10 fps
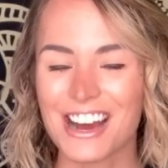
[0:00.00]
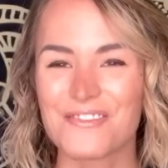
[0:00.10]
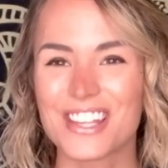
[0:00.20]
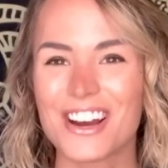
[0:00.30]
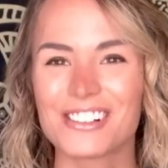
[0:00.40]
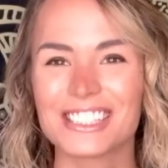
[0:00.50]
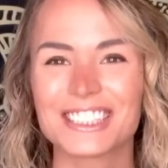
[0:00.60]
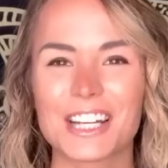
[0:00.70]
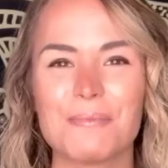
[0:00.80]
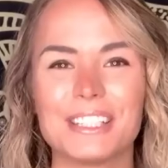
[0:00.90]
they always
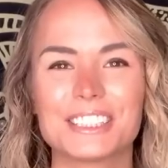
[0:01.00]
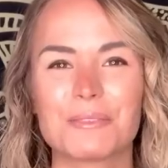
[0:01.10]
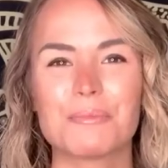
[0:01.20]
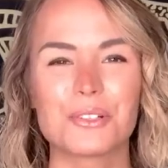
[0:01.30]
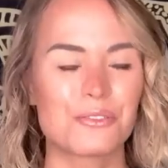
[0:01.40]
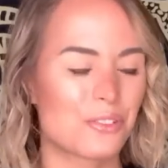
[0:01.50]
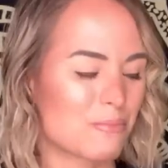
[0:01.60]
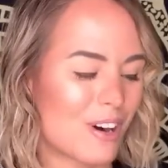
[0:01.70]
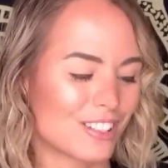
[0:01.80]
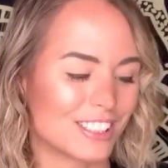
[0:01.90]
send me some beautiful
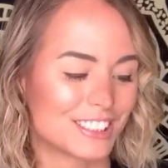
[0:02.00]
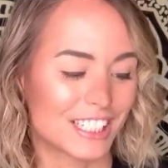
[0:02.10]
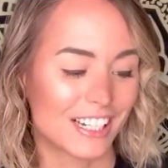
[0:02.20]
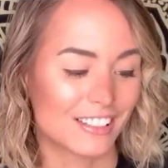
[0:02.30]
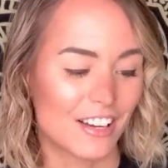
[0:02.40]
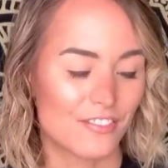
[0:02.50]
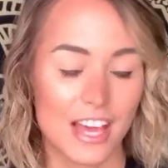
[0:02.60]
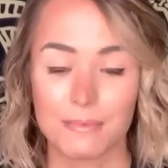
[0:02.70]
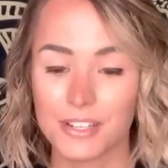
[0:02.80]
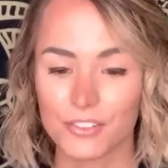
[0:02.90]
malas, and I love
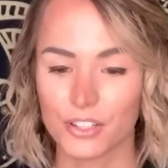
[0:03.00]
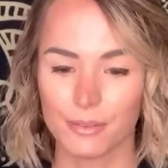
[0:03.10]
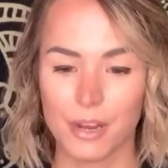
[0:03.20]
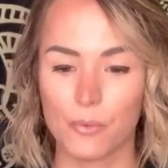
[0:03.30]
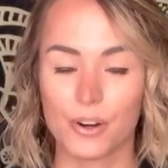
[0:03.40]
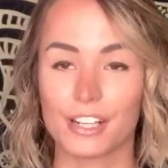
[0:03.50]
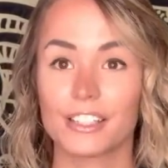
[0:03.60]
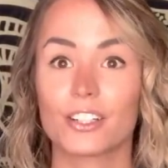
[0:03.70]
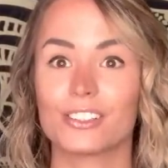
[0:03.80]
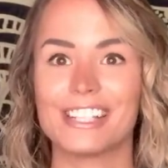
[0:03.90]
them, even though I'm not wearing
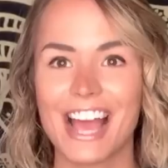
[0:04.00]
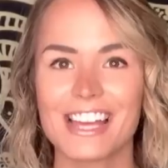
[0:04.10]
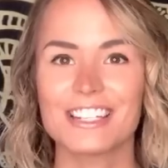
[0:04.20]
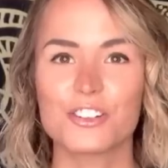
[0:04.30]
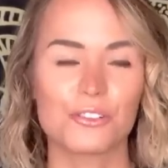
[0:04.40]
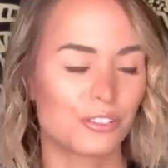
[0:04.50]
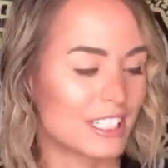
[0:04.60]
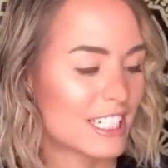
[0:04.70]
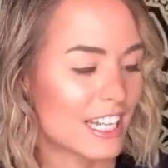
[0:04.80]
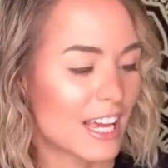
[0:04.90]
literally any
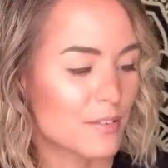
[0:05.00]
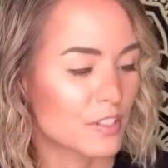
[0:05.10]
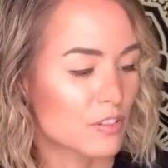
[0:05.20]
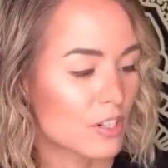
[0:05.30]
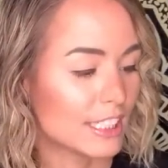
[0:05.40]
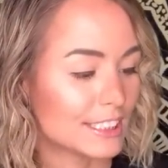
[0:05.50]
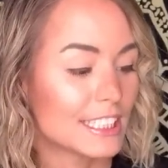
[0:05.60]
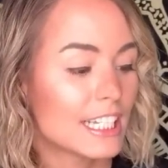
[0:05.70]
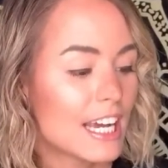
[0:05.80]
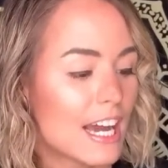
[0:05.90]
jewelry today, which is
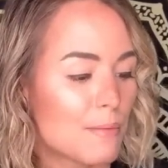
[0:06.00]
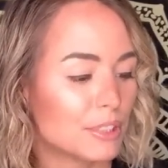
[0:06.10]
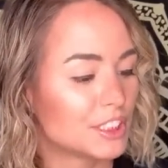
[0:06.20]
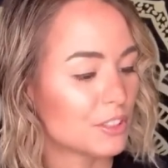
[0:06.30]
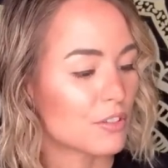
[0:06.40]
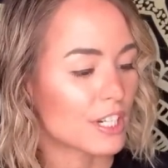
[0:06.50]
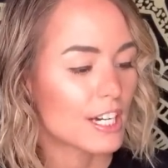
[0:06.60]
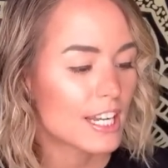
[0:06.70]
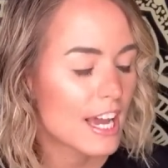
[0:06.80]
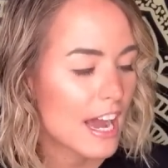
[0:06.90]
crazy, but so
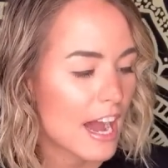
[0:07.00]
good.